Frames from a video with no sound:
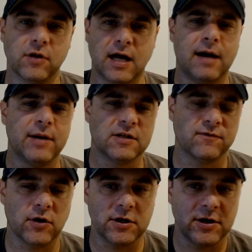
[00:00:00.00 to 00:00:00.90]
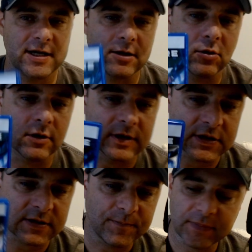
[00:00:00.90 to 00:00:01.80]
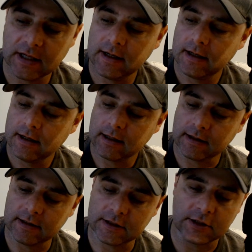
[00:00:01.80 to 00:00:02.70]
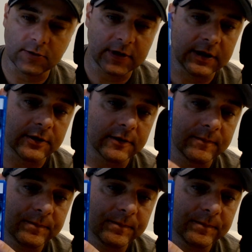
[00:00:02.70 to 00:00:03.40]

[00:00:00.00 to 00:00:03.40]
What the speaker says: The combat's fun. You're hitting all these two here.